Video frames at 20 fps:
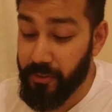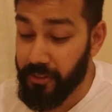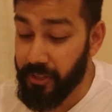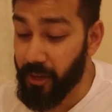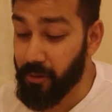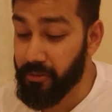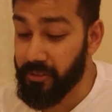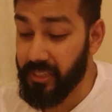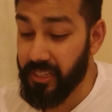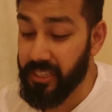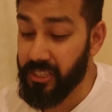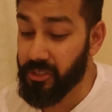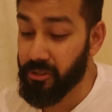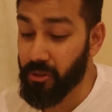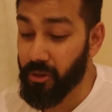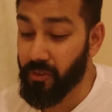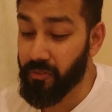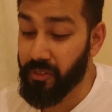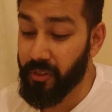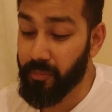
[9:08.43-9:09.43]
So that was the
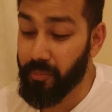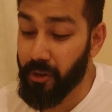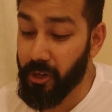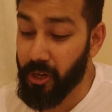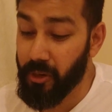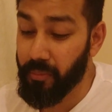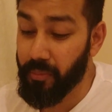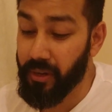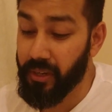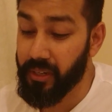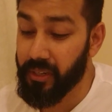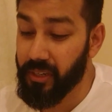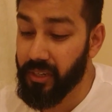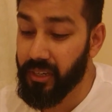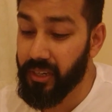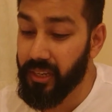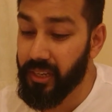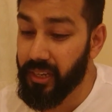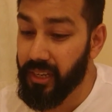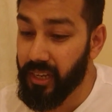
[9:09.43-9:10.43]
install of the Pokemon
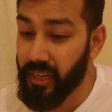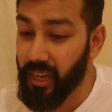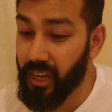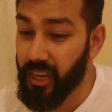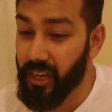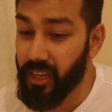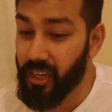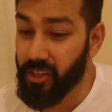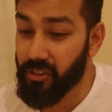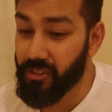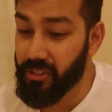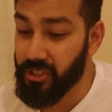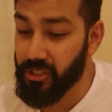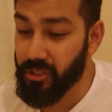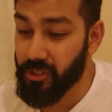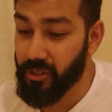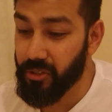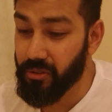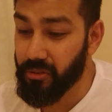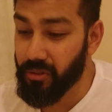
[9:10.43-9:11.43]

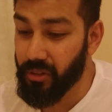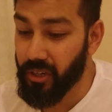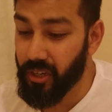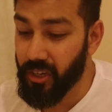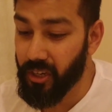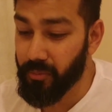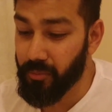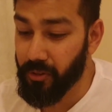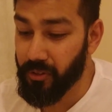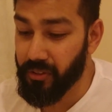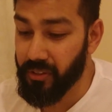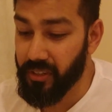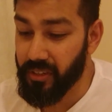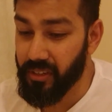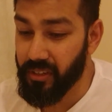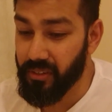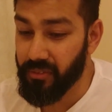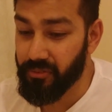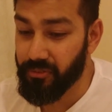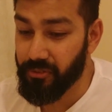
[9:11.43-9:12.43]
Crystal on
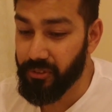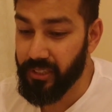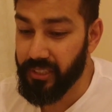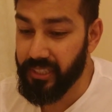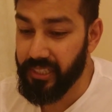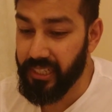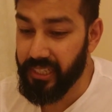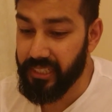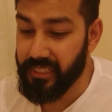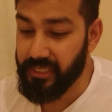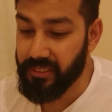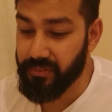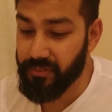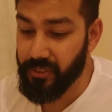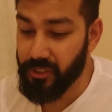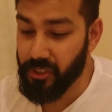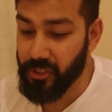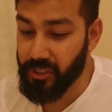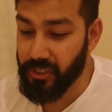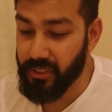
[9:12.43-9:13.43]
the 3DS
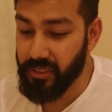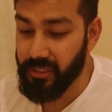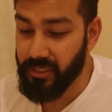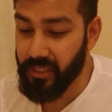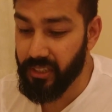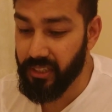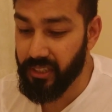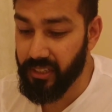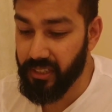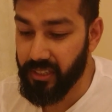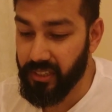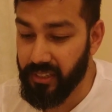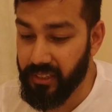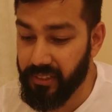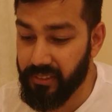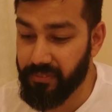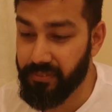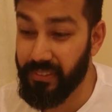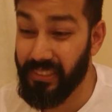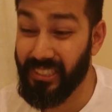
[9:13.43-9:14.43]
version, the
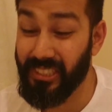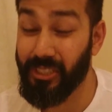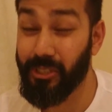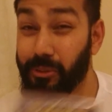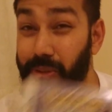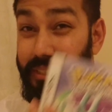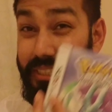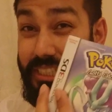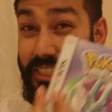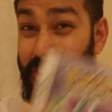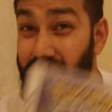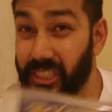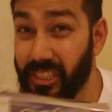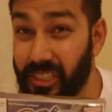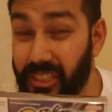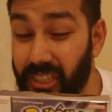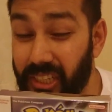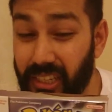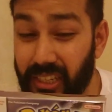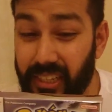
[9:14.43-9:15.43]
physical
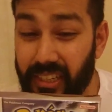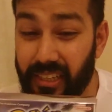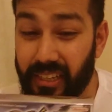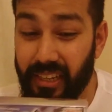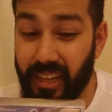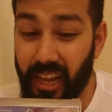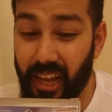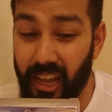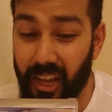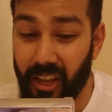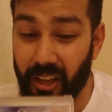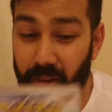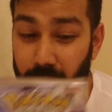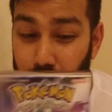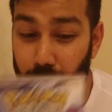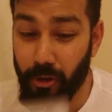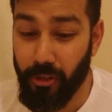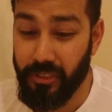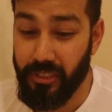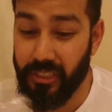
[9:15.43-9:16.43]
edition,
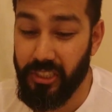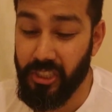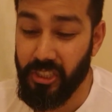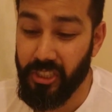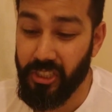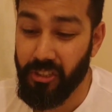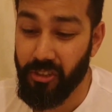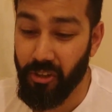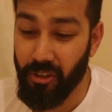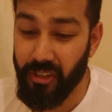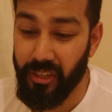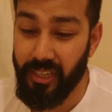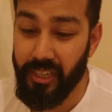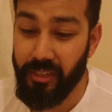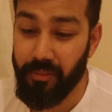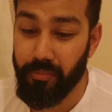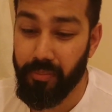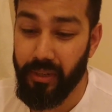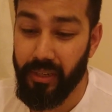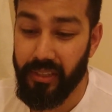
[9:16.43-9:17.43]
box edition
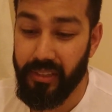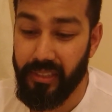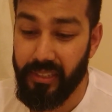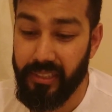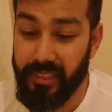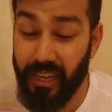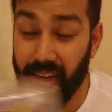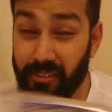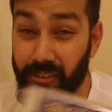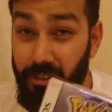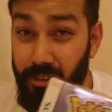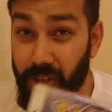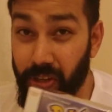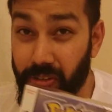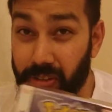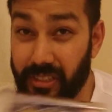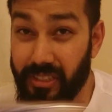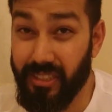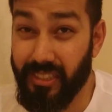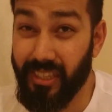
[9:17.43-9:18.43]
only, but the download
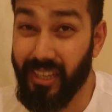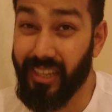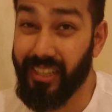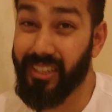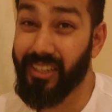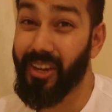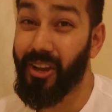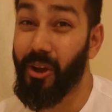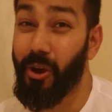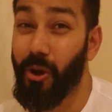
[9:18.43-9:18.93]
code inside.